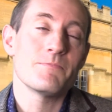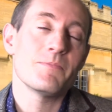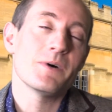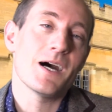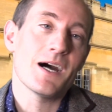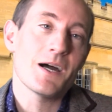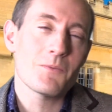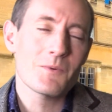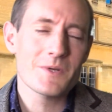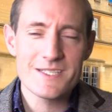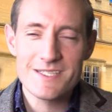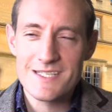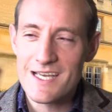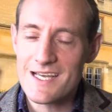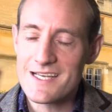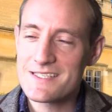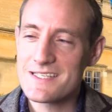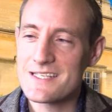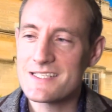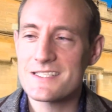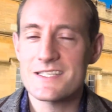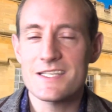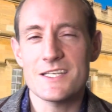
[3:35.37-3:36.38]
but I want to get a
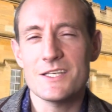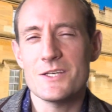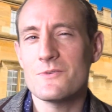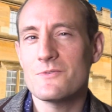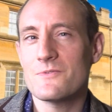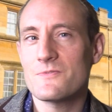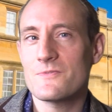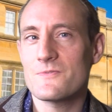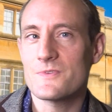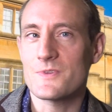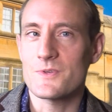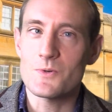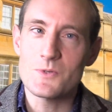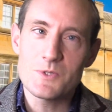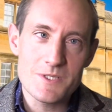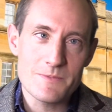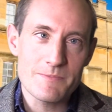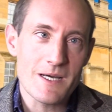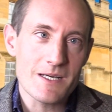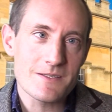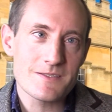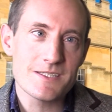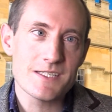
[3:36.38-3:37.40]
sense that you've thought
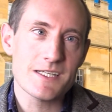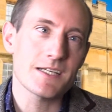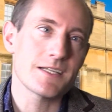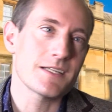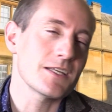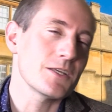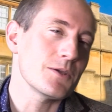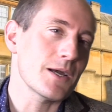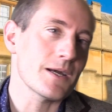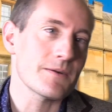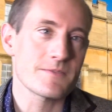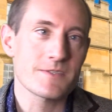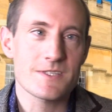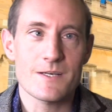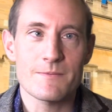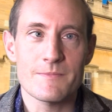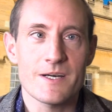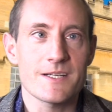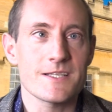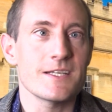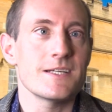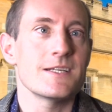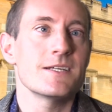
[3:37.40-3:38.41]
about it and that you have some
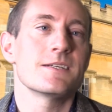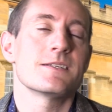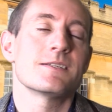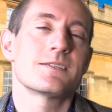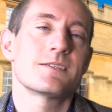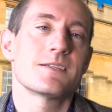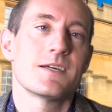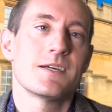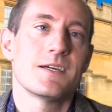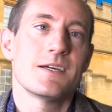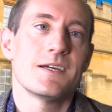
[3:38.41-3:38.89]
ideas